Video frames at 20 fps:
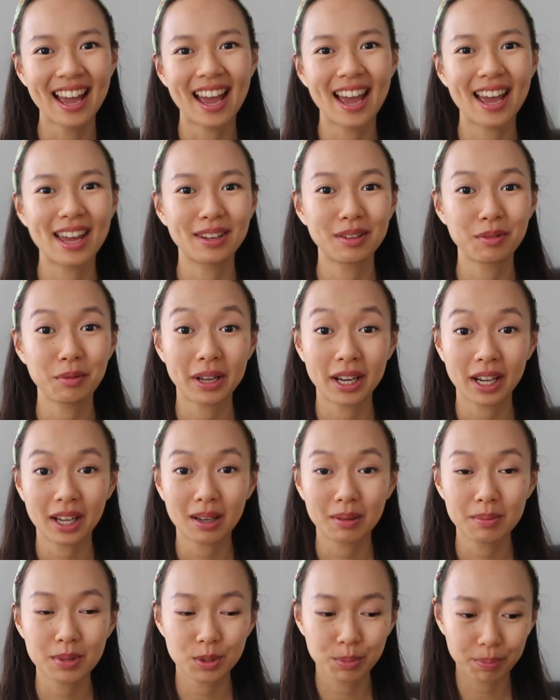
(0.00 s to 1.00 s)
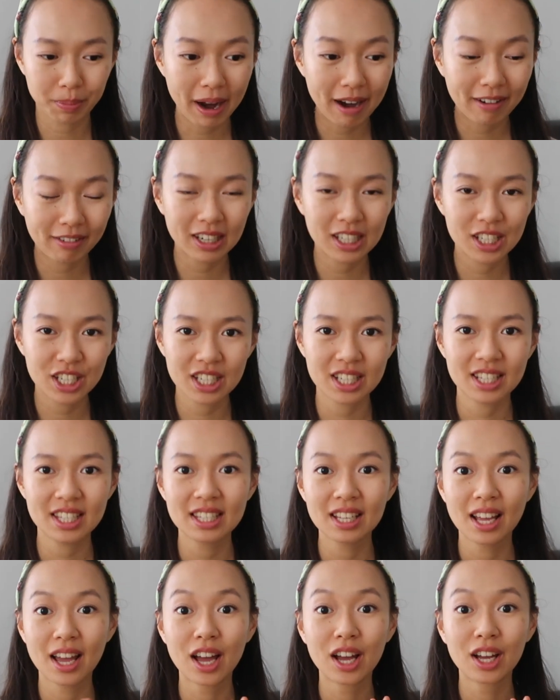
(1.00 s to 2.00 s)
And when it comes to
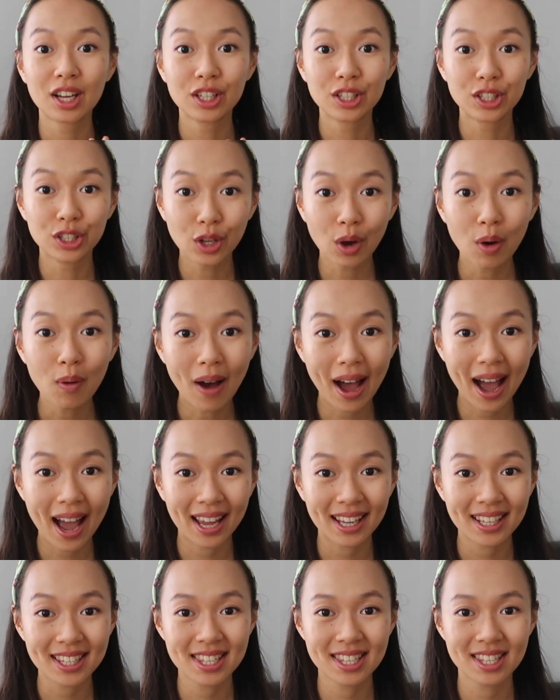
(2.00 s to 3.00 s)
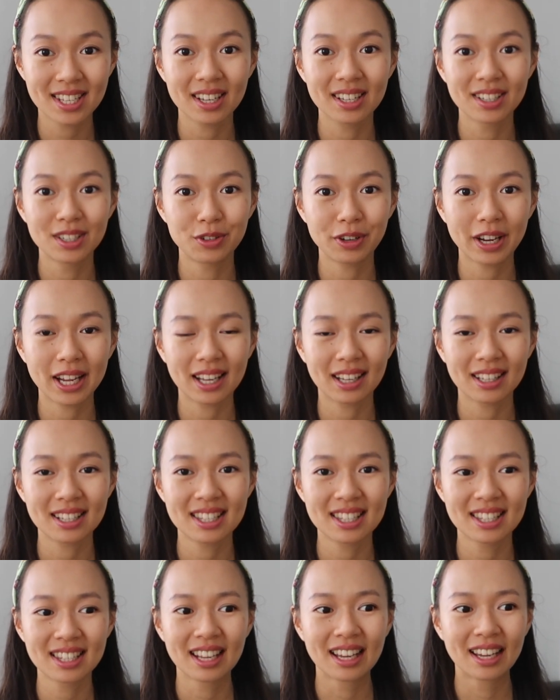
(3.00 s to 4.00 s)
beverages, no iced
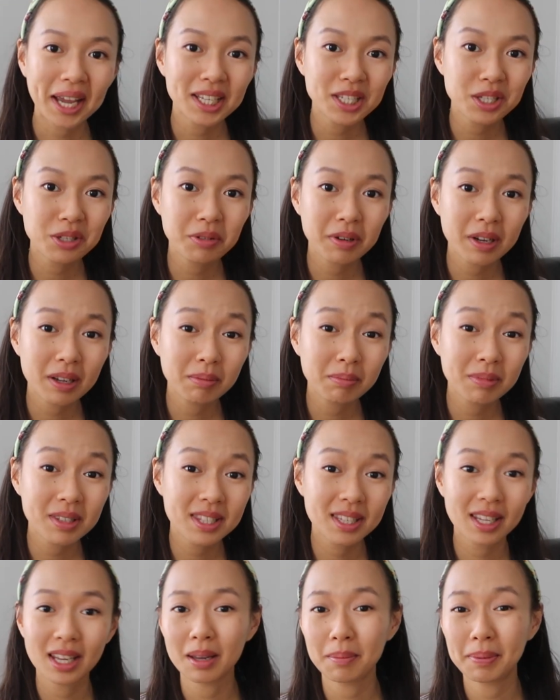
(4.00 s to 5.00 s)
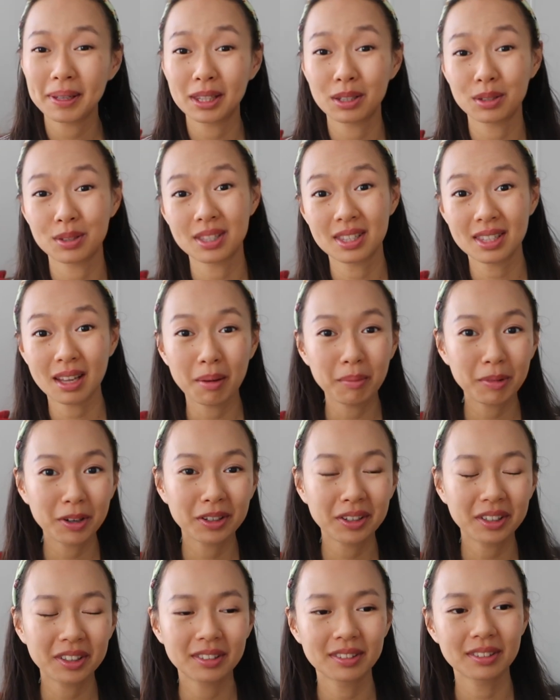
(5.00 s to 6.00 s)
drinks. Ice creams, keep it to
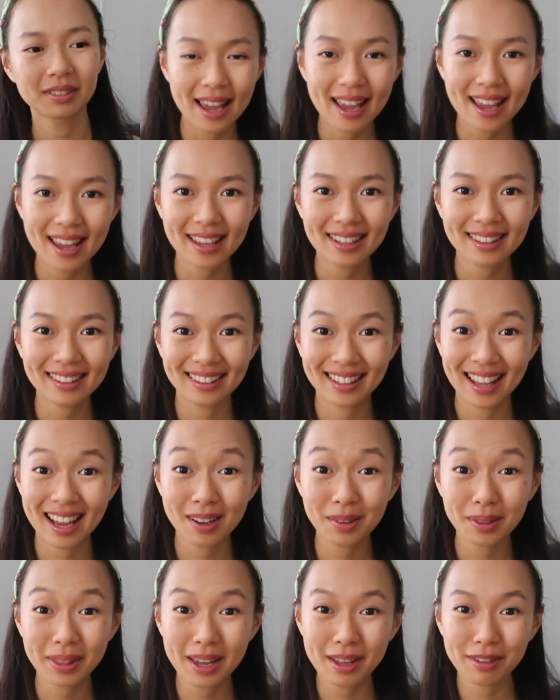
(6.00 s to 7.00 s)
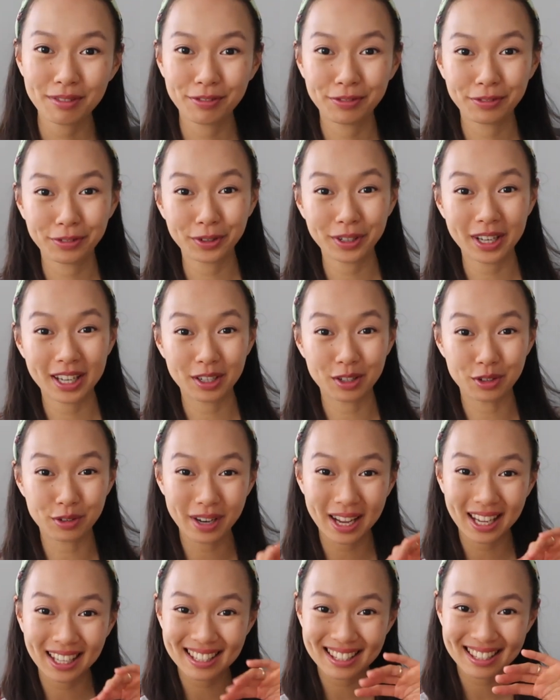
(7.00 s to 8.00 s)
summer. And now that food and
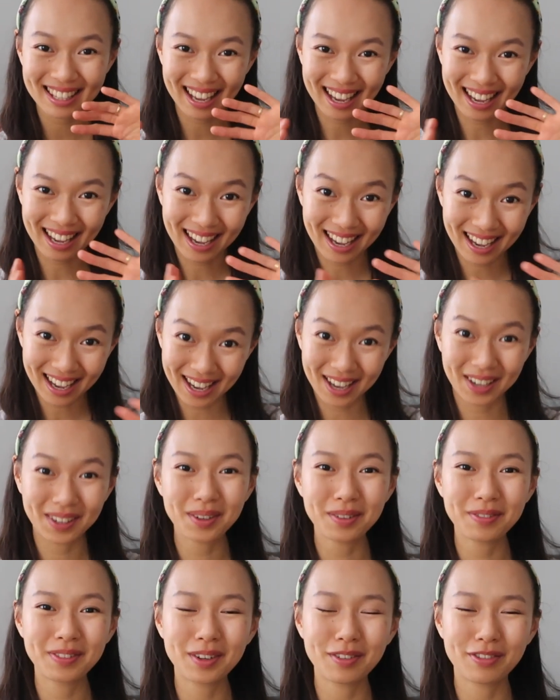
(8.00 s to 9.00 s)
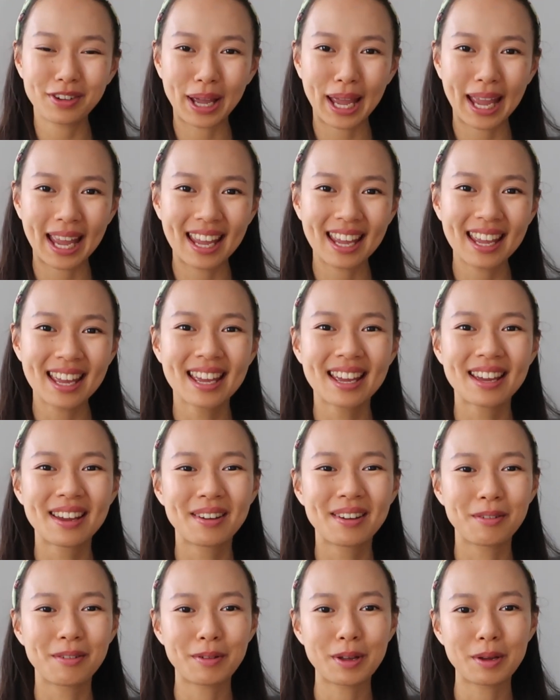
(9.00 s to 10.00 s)
drinks are out of the way,
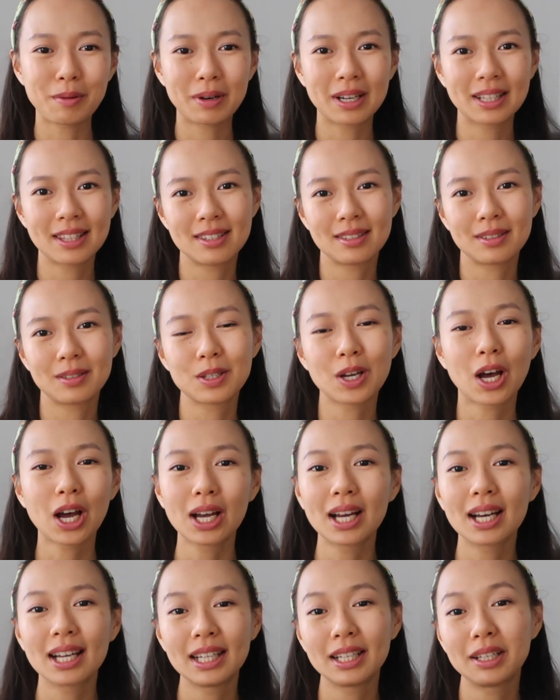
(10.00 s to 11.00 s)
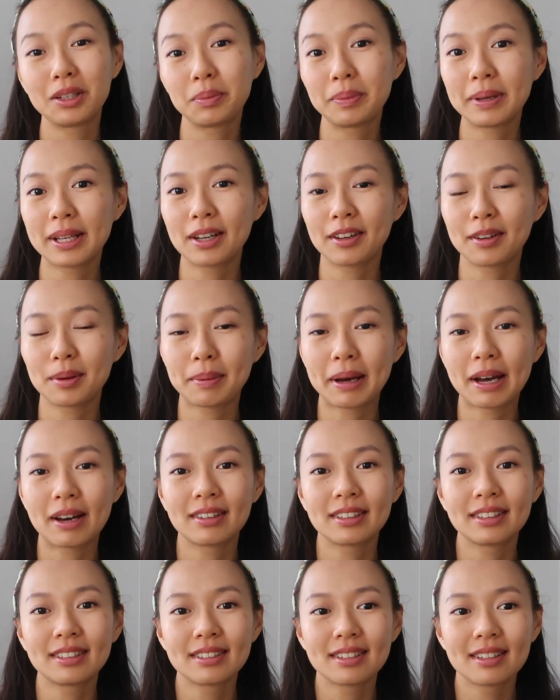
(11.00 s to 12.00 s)
we want to talk a little bit
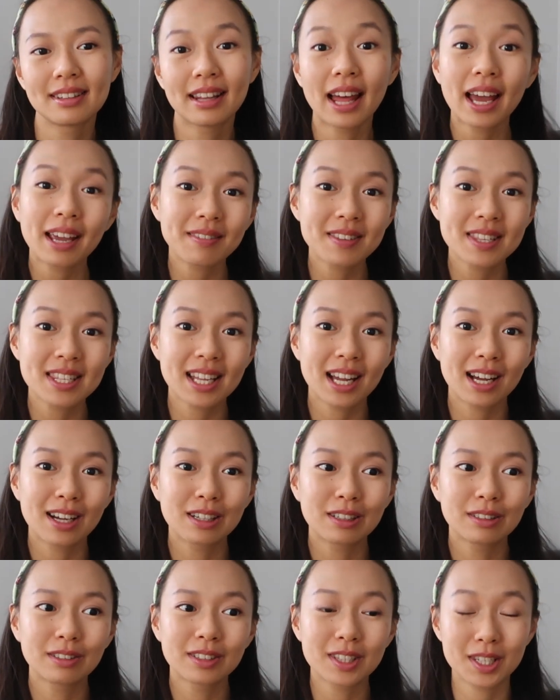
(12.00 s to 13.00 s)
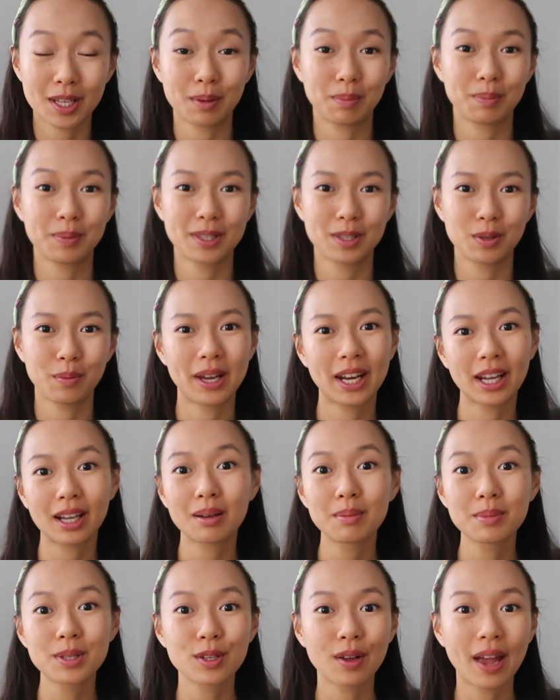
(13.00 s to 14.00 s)
about lifestyle tips when it
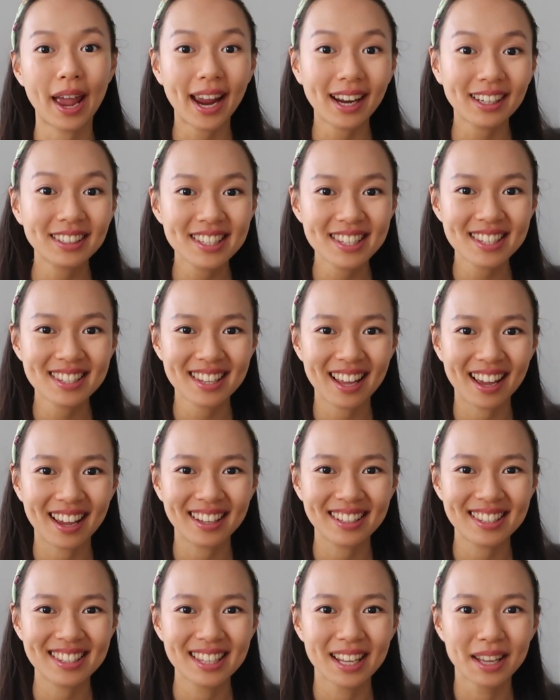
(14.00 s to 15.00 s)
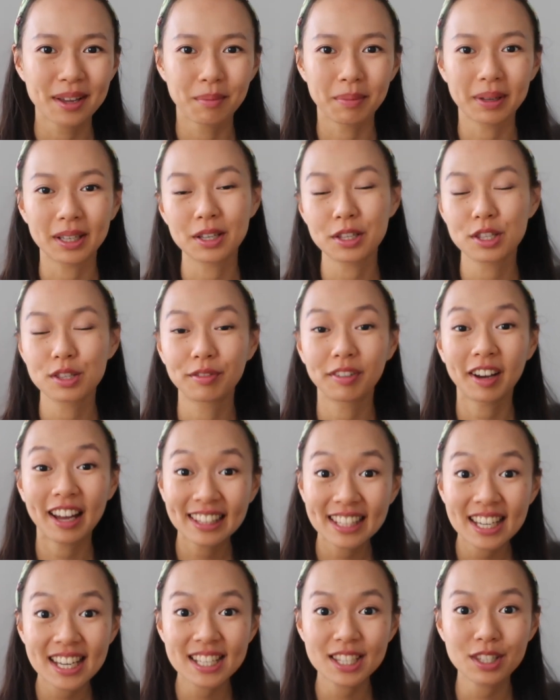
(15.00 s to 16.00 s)
comes to exercise. Because
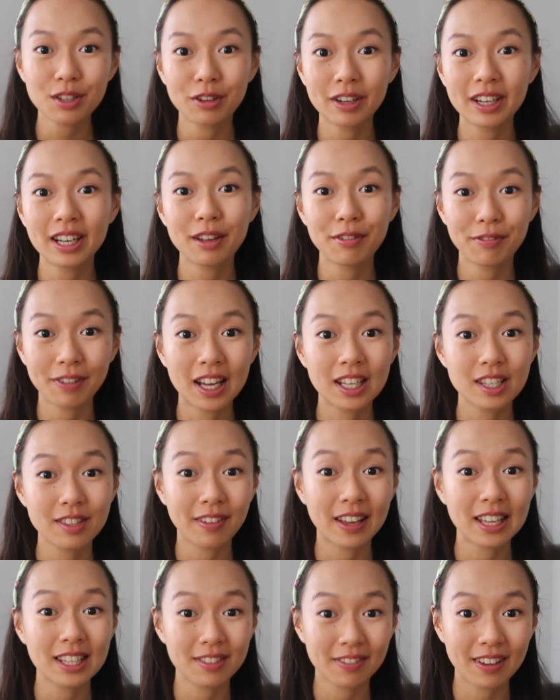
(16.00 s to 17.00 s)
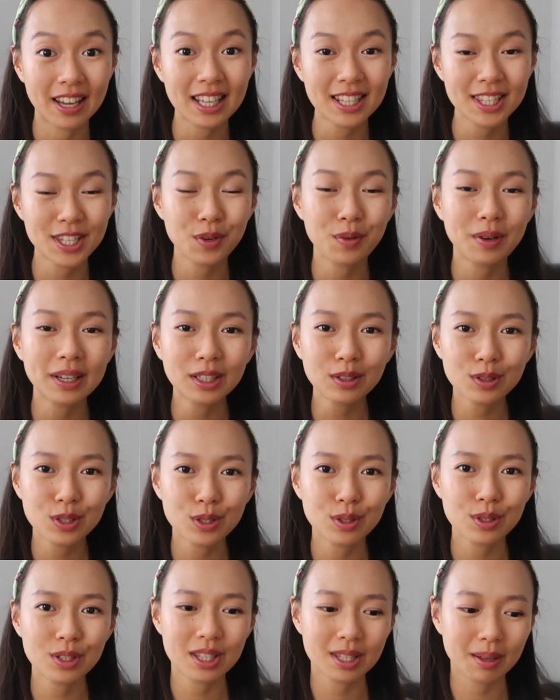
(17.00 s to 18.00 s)
Vata is already fast, you want to
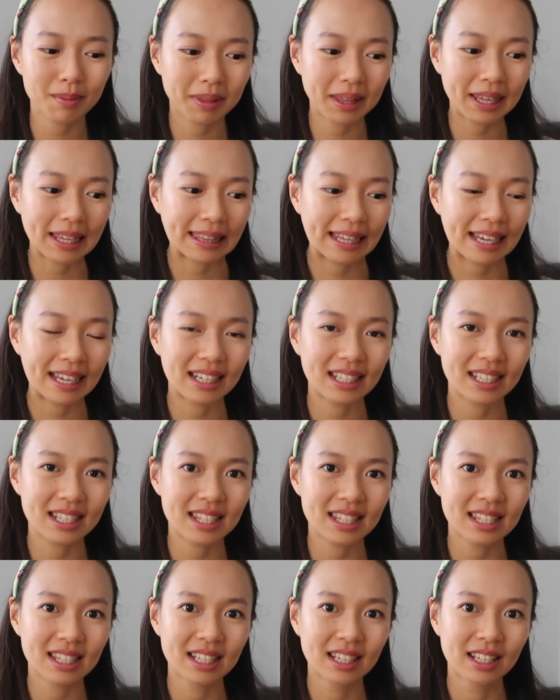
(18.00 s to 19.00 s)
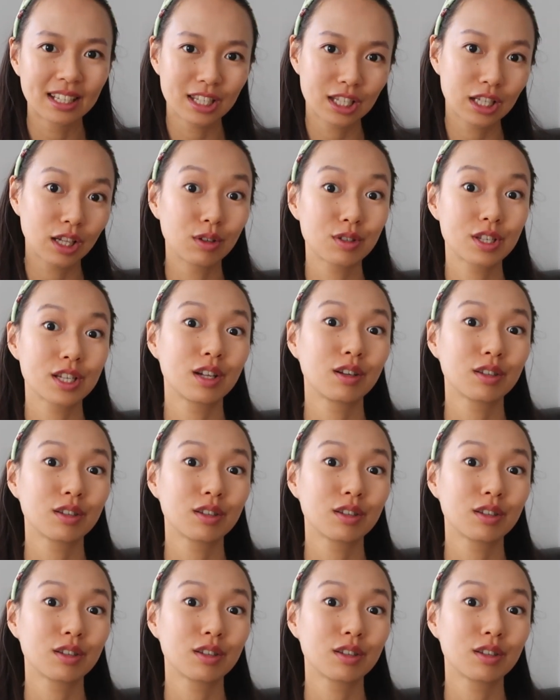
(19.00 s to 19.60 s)
choose something that is slow.